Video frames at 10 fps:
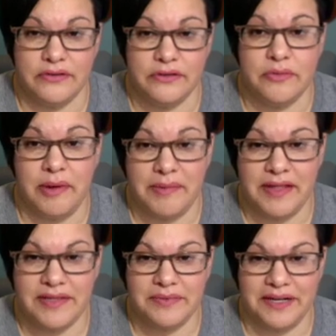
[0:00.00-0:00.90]
So maybe
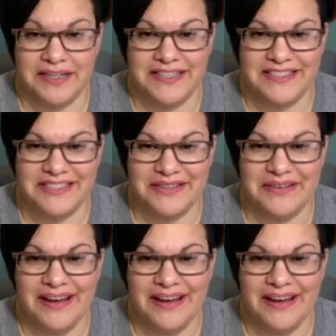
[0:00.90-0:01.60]
that's what I need to do.